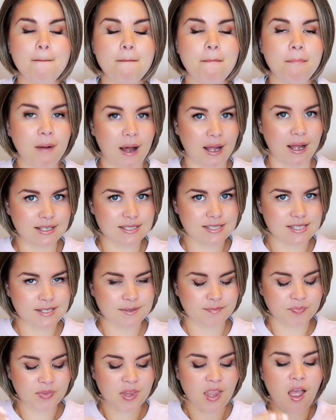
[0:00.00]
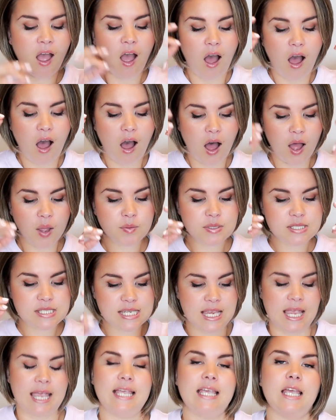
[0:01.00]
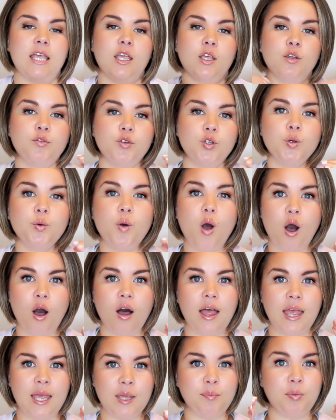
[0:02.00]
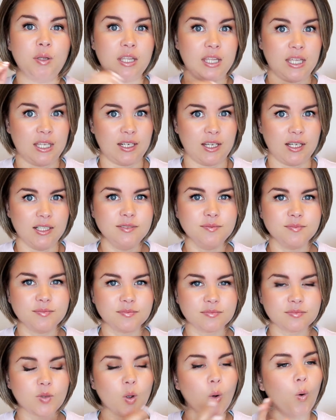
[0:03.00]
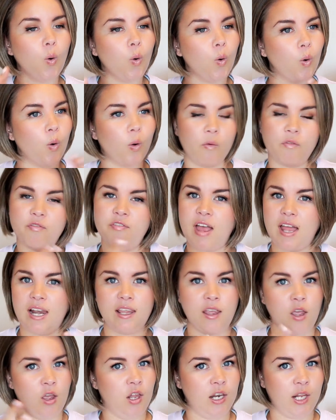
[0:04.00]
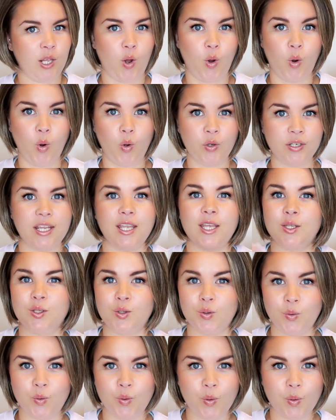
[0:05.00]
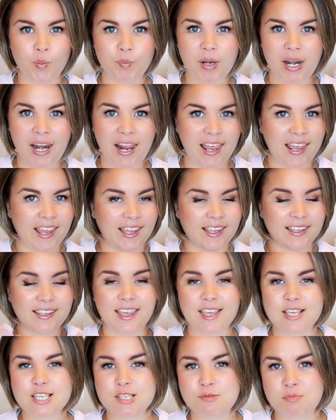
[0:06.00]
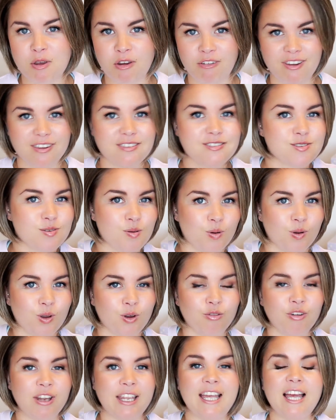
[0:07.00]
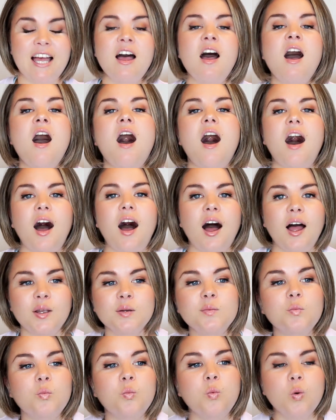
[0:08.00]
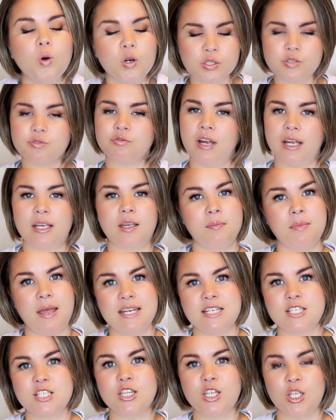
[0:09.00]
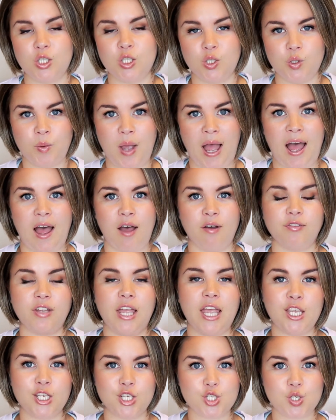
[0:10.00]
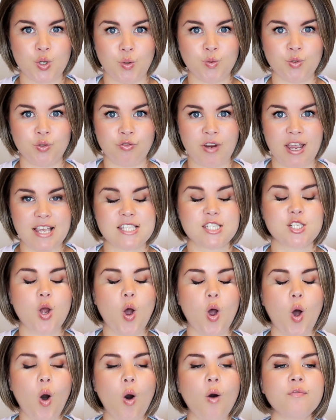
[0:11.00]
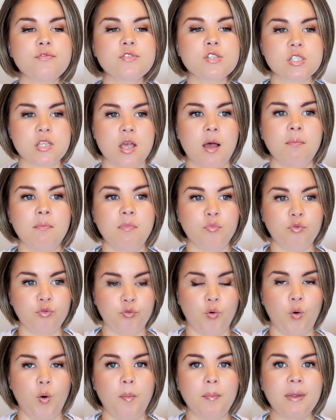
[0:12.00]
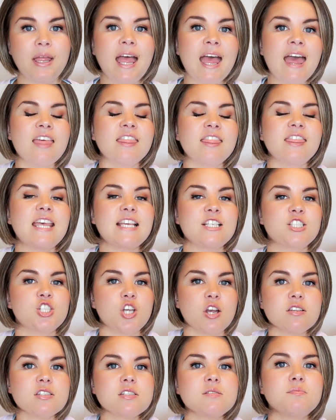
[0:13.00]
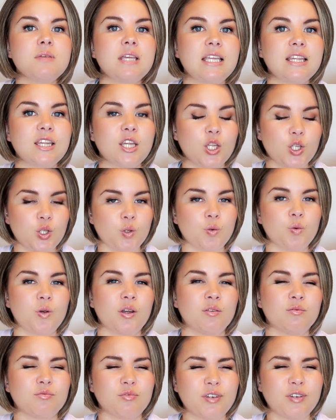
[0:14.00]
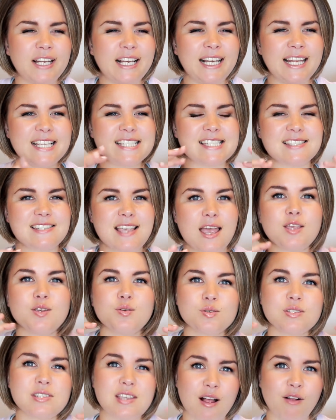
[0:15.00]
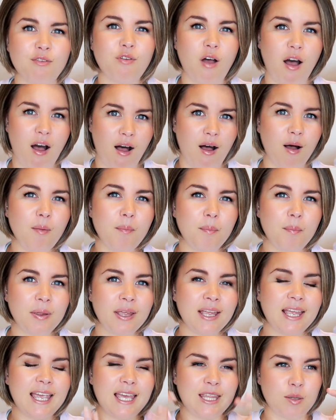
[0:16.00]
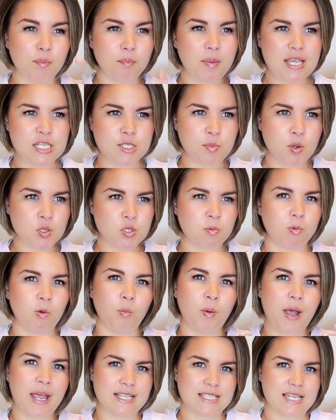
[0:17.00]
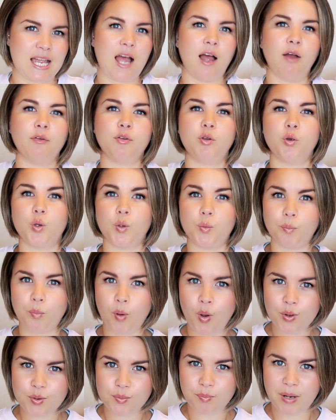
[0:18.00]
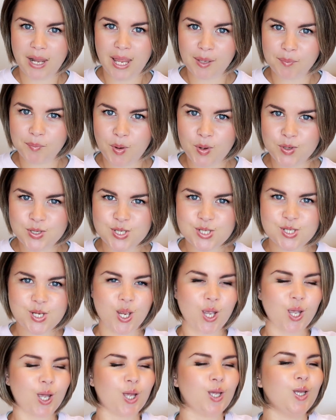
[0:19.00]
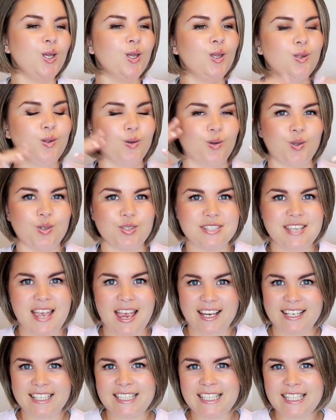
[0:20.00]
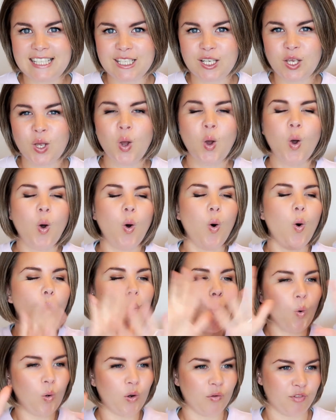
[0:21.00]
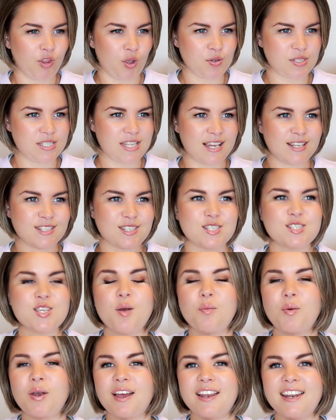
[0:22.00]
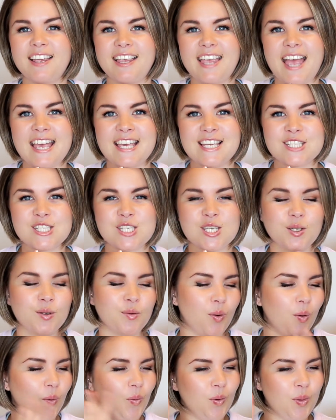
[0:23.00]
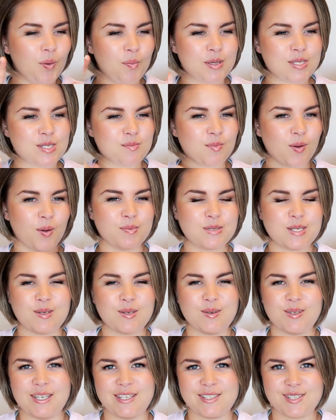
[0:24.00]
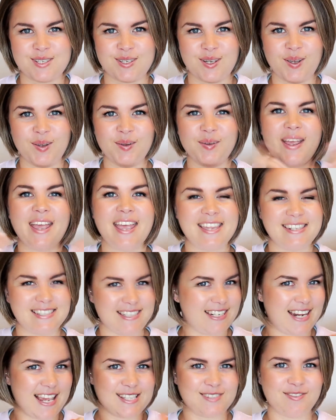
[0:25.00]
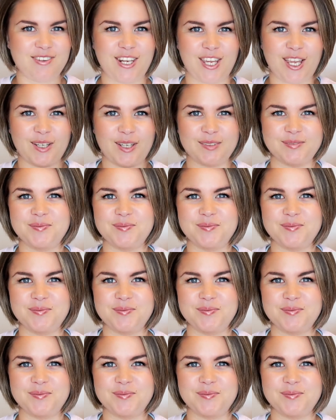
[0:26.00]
But I would say if you are a beginner or fairly early on in your playing experience or career, I would recommend that you have a shoulder rest of some form. They just mean that you can really set yourself up in the best possible way to have your good playing posture, your good technique, all of those things. So we're going to get into all the bits and bobs that you need to know in today's video.